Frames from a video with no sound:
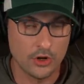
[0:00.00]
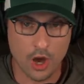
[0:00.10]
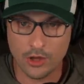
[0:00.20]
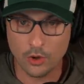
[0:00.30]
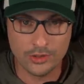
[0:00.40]

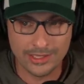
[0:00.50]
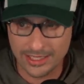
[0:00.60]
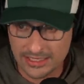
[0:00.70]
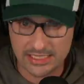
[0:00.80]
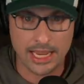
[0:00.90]
not only
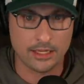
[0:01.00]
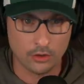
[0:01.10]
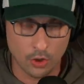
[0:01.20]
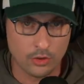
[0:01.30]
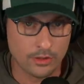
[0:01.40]
like state
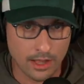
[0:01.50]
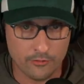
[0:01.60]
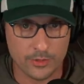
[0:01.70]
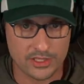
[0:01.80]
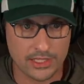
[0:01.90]
and local
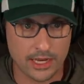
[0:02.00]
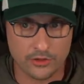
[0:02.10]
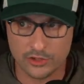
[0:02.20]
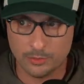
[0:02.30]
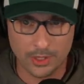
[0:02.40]
government
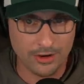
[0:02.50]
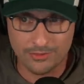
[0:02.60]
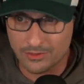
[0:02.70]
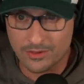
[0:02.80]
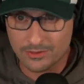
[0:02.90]
standards, but are
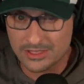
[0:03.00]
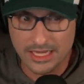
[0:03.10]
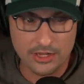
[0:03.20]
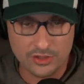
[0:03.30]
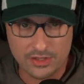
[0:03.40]
the
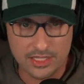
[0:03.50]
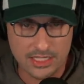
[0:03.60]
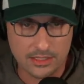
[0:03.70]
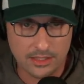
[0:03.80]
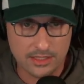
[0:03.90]
standards the
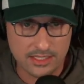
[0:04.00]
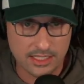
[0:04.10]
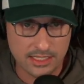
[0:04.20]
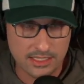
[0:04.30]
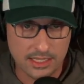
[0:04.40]
C- that the
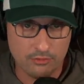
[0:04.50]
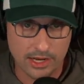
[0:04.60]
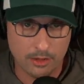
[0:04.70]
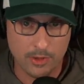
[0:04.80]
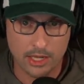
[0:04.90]
CDC
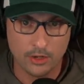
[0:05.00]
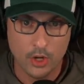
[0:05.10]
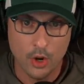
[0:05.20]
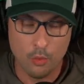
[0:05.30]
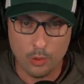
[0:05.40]
recommend.
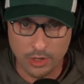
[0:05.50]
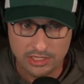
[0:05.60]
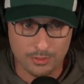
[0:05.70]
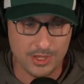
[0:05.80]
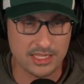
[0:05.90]
We want
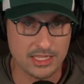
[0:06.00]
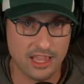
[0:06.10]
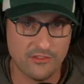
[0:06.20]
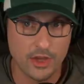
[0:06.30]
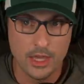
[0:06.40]
it to be
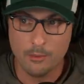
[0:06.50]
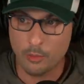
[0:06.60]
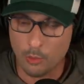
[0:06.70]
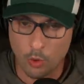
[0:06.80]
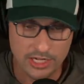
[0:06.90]
safe,
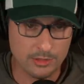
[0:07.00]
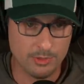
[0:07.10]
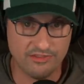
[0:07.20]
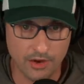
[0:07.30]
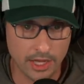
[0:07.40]
but we want it to
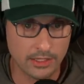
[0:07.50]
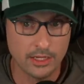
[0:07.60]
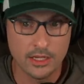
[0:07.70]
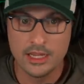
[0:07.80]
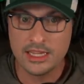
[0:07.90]
be fun.
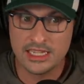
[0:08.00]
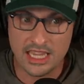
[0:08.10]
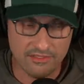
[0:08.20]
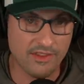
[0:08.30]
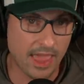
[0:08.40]

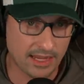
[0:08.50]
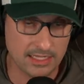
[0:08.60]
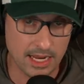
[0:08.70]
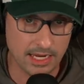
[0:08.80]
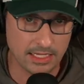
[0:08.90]
Get
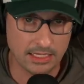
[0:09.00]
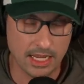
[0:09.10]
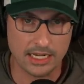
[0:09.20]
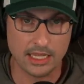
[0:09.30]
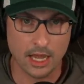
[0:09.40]
vaccinated
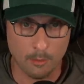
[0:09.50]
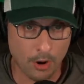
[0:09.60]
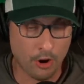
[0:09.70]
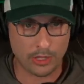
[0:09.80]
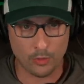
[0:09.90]
and come
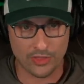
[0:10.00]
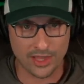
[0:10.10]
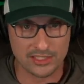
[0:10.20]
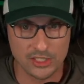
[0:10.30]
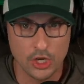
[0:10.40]
party with
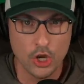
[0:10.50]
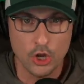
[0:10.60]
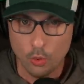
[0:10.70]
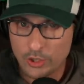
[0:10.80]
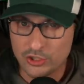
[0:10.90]
us.
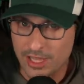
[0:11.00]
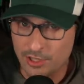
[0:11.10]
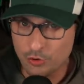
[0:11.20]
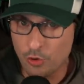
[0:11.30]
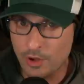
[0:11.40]
What's
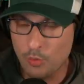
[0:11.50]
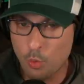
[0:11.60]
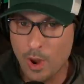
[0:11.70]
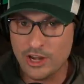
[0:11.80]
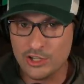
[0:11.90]
that, Troy?
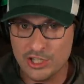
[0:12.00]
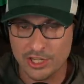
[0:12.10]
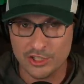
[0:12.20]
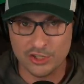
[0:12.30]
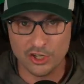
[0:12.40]
When are
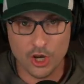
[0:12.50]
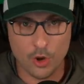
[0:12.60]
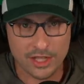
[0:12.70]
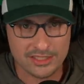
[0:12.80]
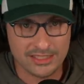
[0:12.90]
tickets going to
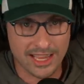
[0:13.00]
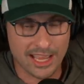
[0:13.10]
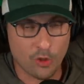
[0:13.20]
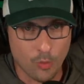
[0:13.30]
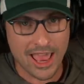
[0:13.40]
go on
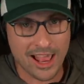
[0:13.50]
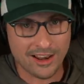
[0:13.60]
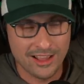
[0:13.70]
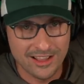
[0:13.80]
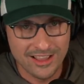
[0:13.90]
sale?
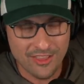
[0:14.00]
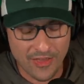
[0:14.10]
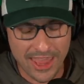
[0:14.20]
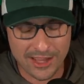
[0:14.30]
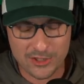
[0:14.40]
Well,
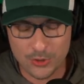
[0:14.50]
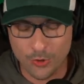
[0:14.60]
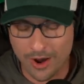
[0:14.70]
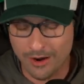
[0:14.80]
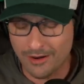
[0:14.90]
thanks to
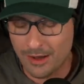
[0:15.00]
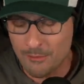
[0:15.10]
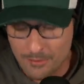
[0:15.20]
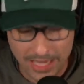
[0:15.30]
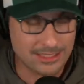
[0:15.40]
our
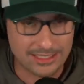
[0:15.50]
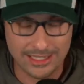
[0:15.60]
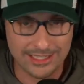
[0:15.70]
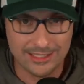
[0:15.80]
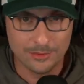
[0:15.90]

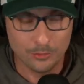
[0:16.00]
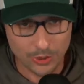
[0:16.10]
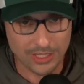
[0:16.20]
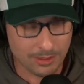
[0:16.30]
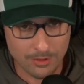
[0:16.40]
amazing
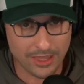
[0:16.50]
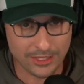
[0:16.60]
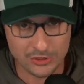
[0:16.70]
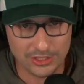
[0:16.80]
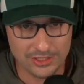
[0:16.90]
booking
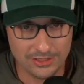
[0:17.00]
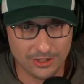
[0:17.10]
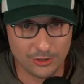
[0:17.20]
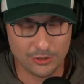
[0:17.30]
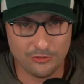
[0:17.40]
agent,
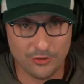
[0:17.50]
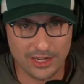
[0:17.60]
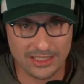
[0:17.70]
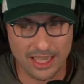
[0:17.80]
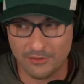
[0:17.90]
our good
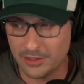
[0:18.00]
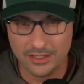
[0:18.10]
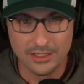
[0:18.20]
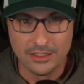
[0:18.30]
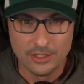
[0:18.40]
friend Kevin
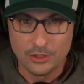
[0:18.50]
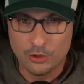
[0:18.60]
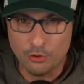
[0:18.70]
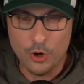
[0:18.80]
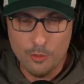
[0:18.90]

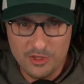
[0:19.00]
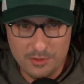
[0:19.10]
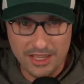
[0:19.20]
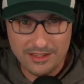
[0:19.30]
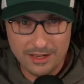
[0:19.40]

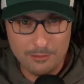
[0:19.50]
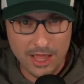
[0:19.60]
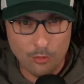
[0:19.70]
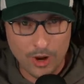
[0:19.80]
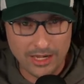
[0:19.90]
groomsman at
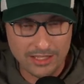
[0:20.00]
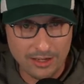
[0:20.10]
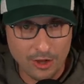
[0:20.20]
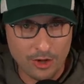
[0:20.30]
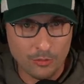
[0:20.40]
my wedding,
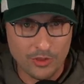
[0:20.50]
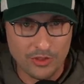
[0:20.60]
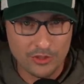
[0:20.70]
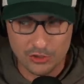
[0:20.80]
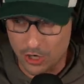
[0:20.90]
along with
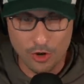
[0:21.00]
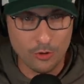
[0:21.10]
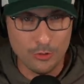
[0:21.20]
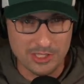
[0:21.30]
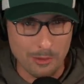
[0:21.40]
Joe,
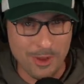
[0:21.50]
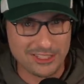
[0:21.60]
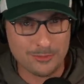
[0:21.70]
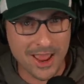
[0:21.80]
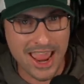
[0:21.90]
who was the
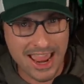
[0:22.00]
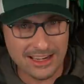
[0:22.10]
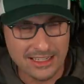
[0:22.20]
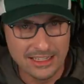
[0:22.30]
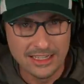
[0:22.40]
best man.